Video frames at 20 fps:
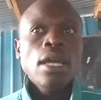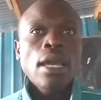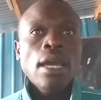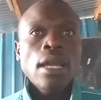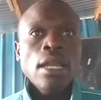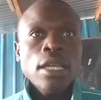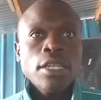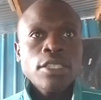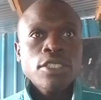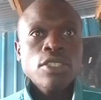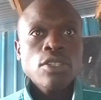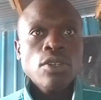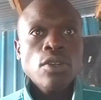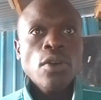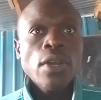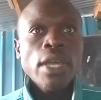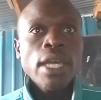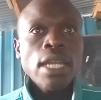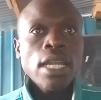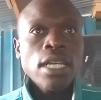
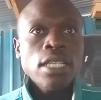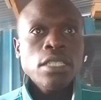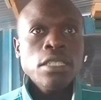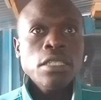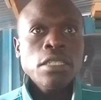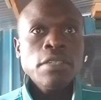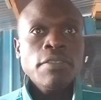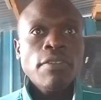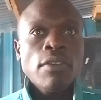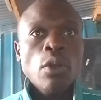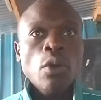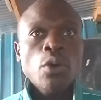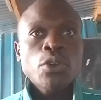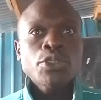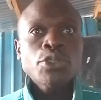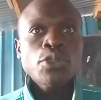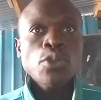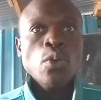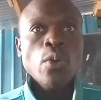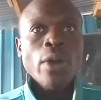electrical energy
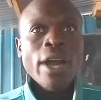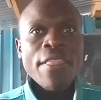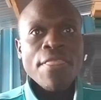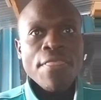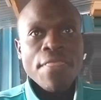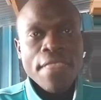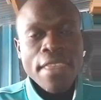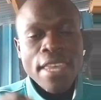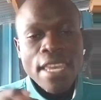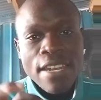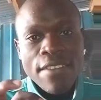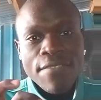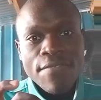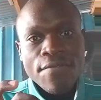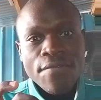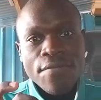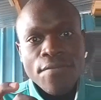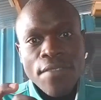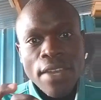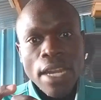flows through a thin
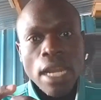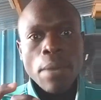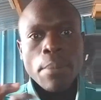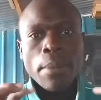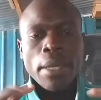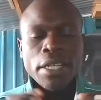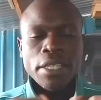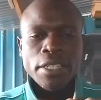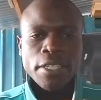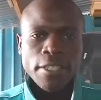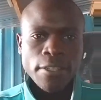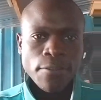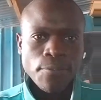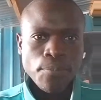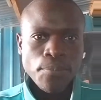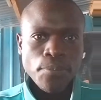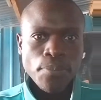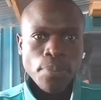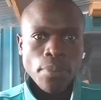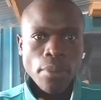filament.
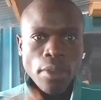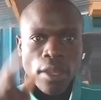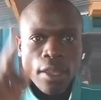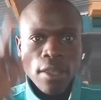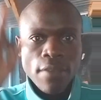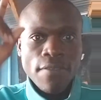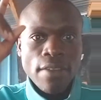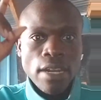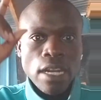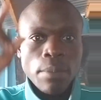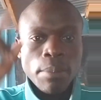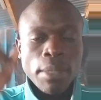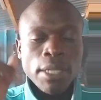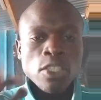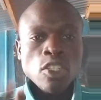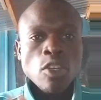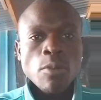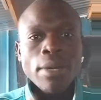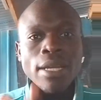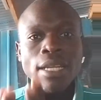The filament is
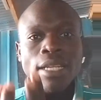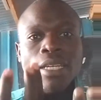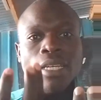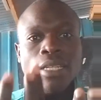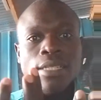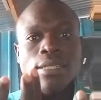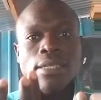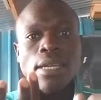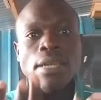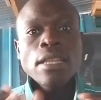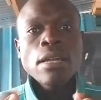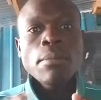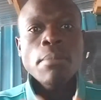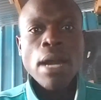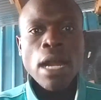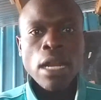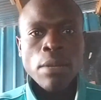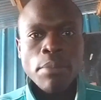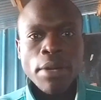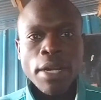normally inside the
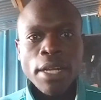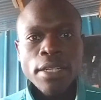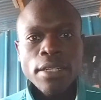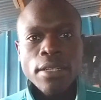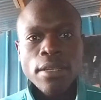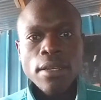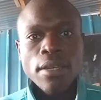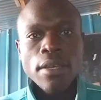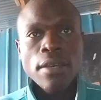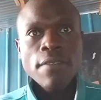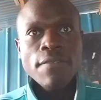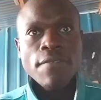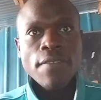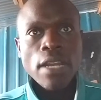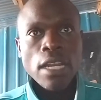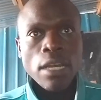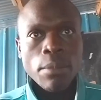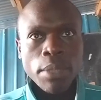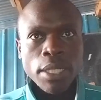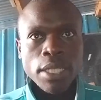bulb, right?
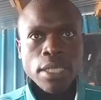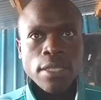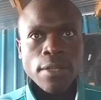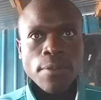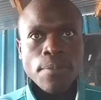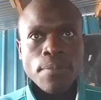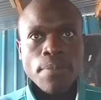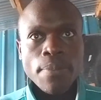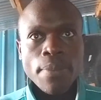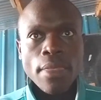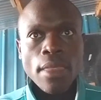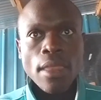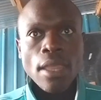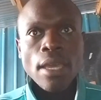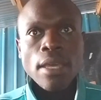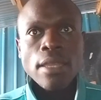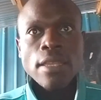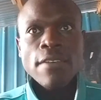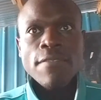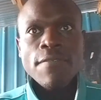Filament.
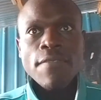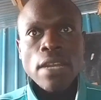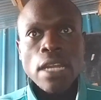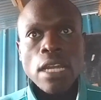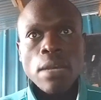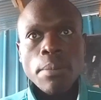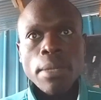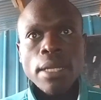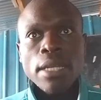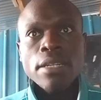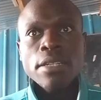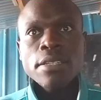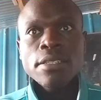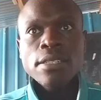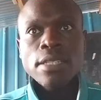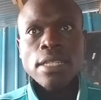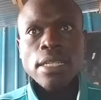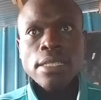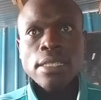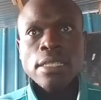The filament
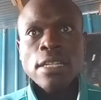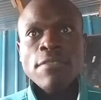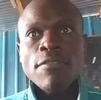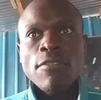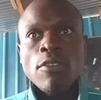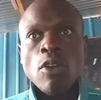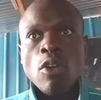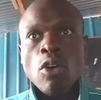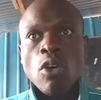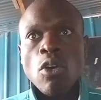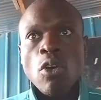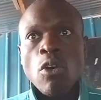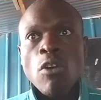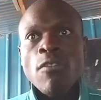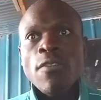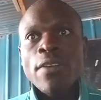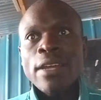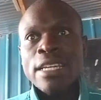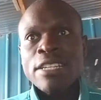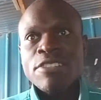resists the flow
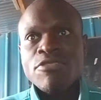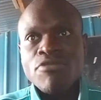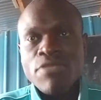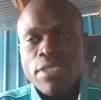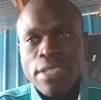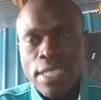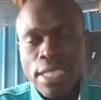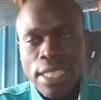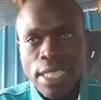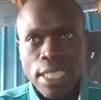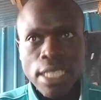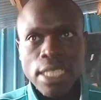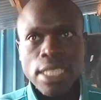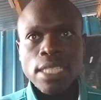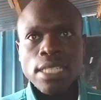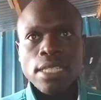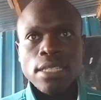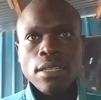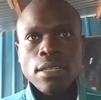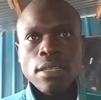of electricity,